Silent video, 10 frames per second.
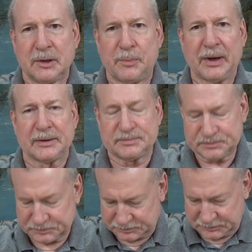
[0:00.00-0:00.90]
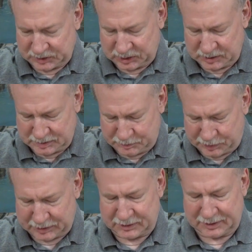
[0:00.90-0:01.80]
But
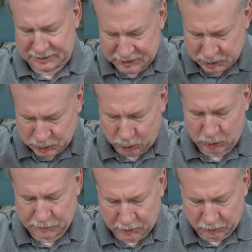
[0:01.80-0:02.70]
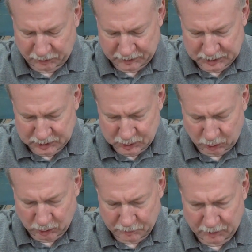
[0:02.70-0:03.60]
but the, the normal, the
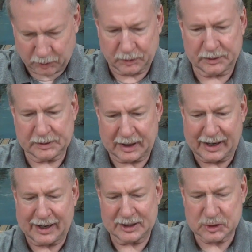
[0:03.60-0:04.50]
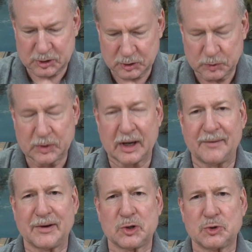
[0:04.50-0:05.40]
normal attitude
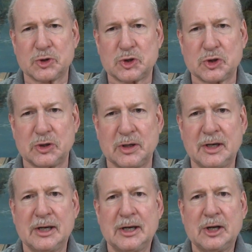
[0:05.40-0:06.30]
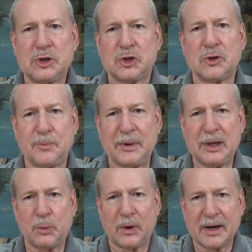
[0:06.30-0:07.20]
of a Christian should
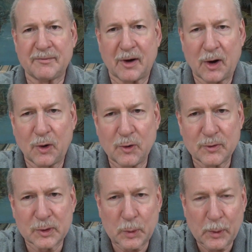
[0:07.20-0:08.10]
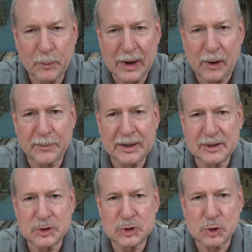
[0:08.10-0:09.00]
be one of
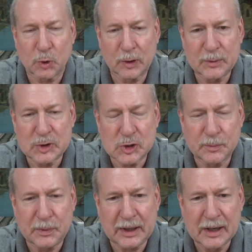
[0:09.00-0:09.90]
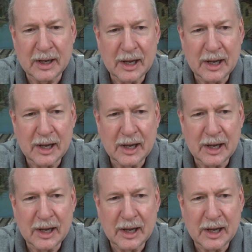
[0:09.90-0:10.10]
overwhelming joy. We should be